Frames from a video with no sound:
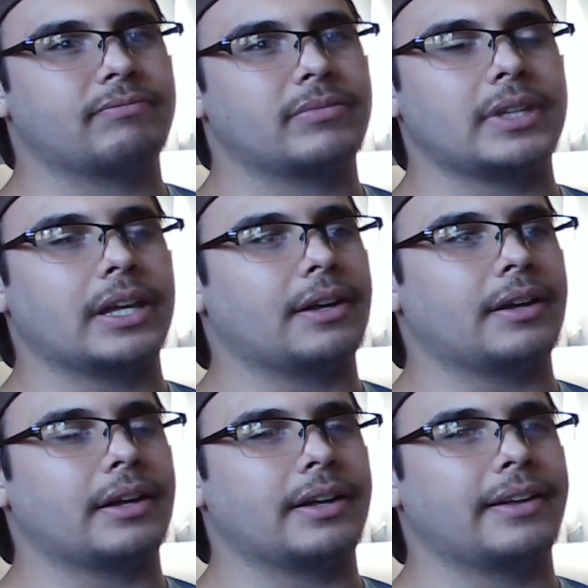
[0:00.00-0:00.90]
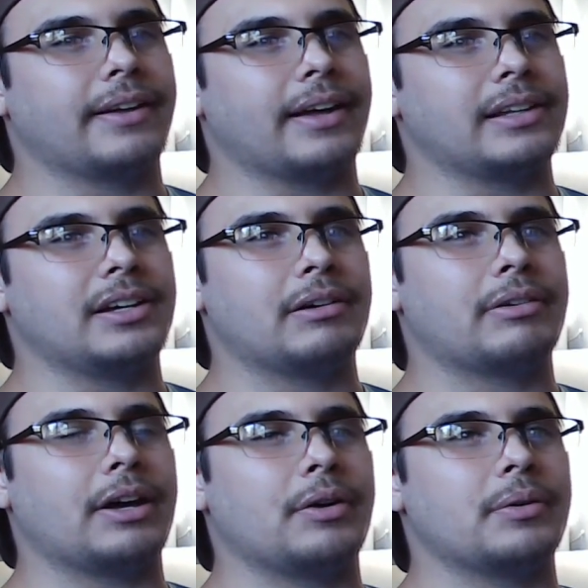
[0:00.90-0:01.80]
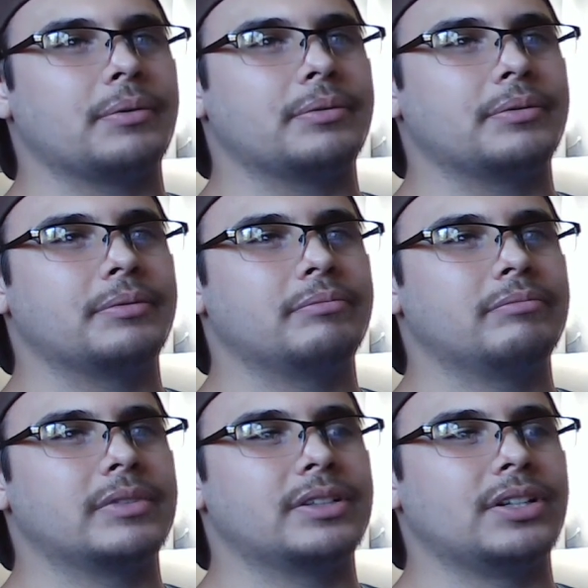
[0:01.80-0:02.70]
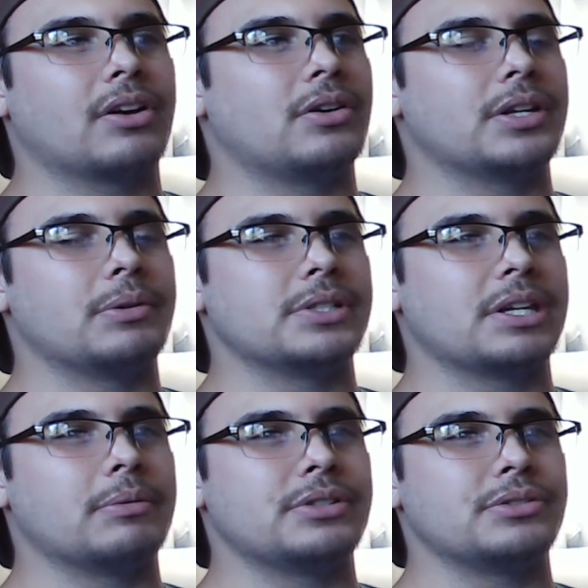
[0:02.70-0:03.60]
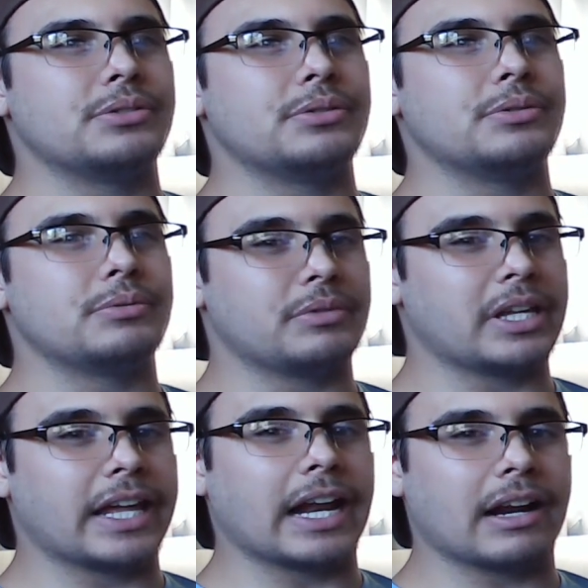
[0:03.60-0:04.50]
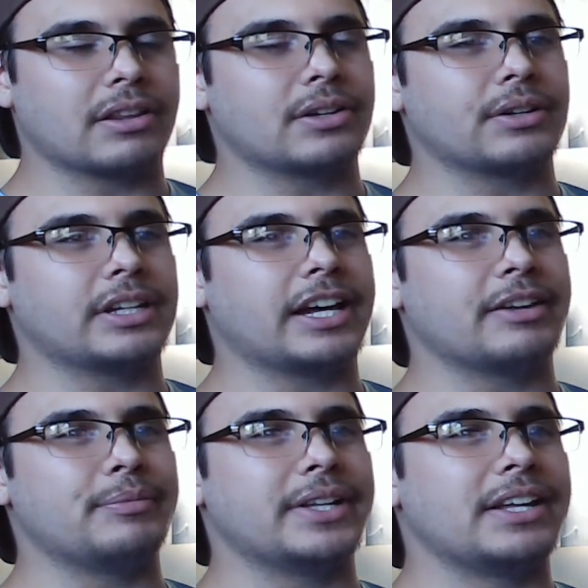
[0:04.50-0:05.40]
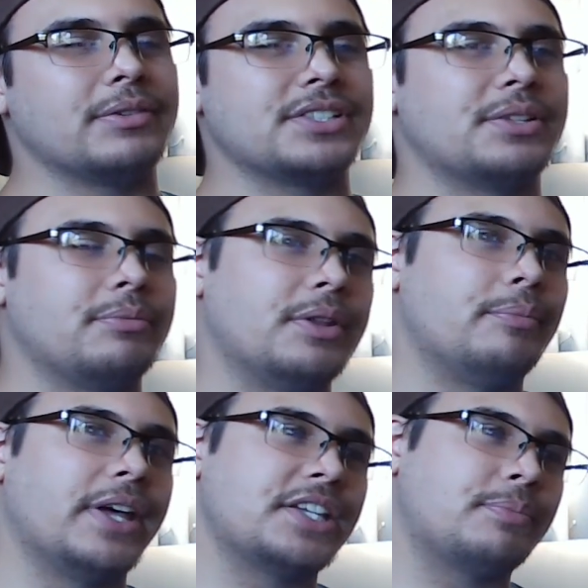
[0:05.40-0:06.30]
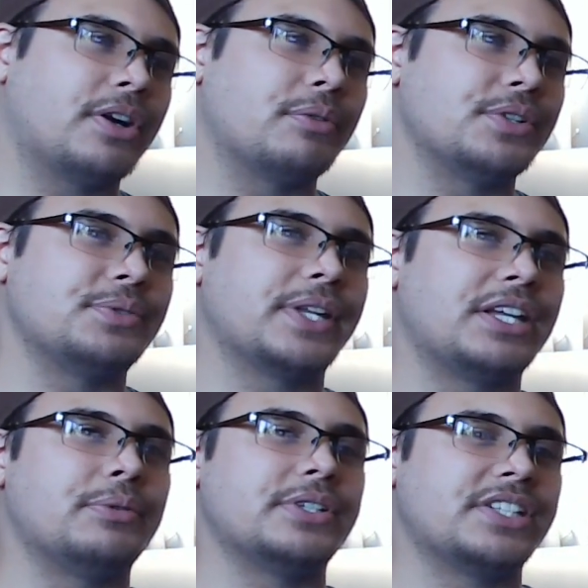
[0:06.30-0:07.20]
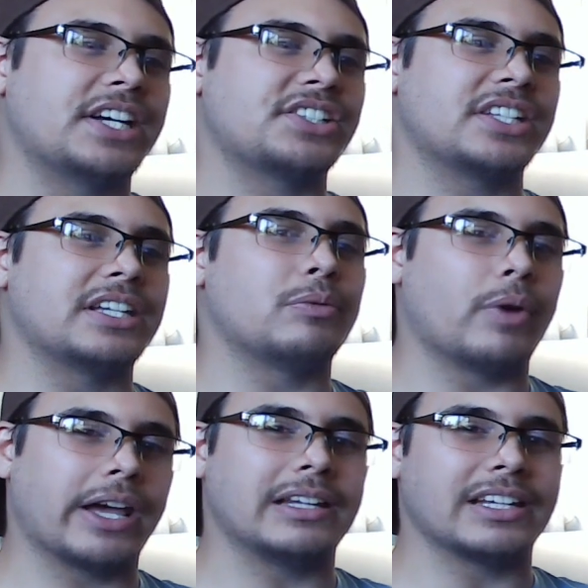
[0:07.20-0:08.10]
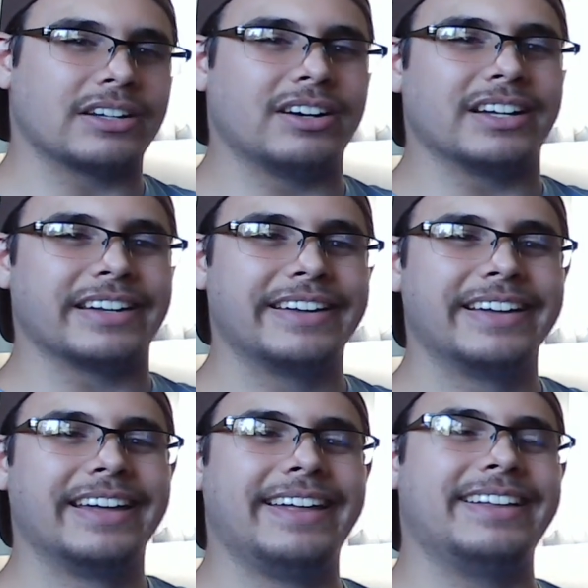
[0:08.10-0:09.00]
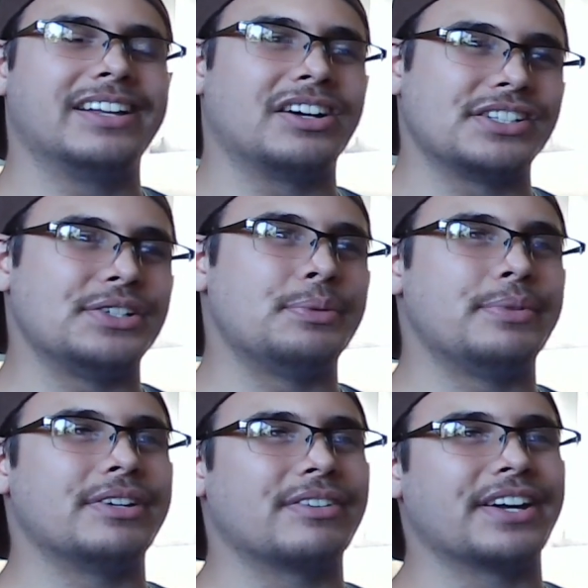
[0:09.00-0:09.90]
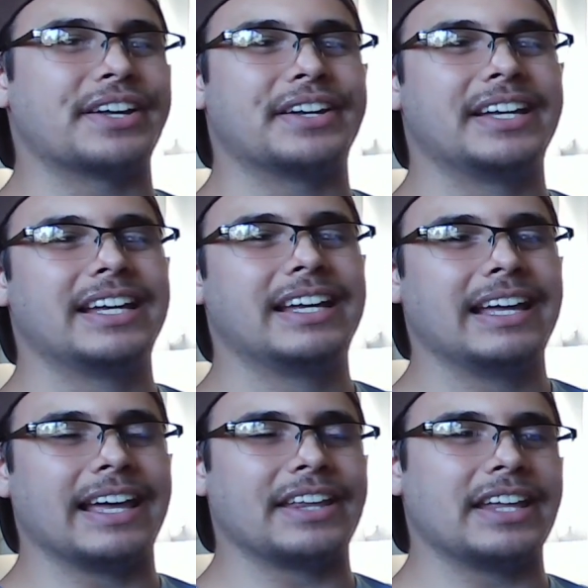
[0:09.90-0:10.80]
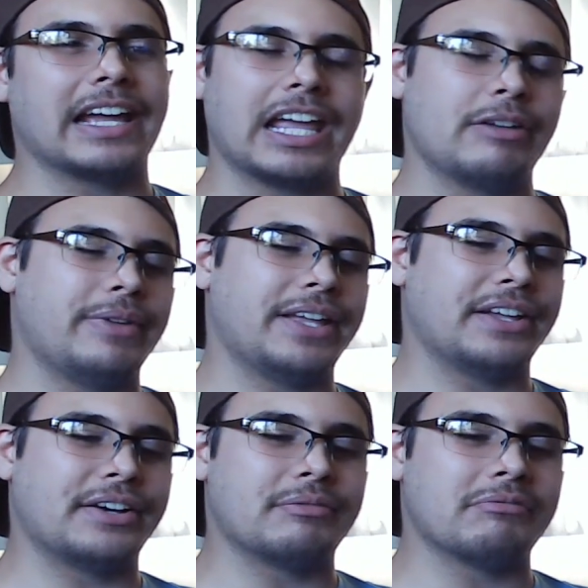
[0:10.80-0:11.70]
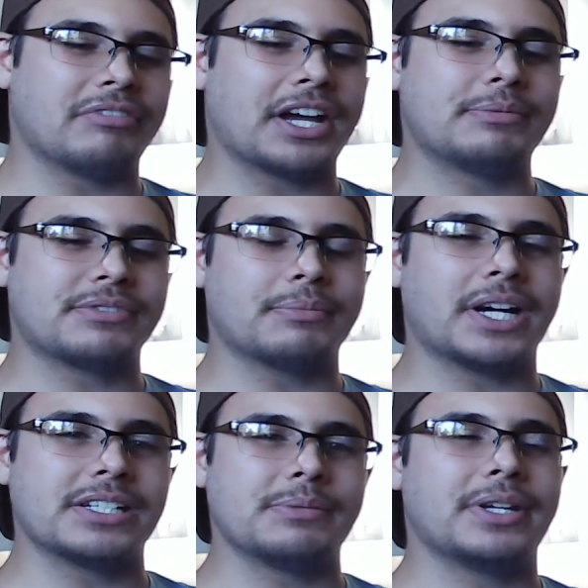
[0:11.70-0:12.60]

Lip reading: Yeah, I love how Knuckle, he was able to get out of there alive, but it was the best part was when he was actually wailing on YOUPI, right? And that gave me vibes from Hajime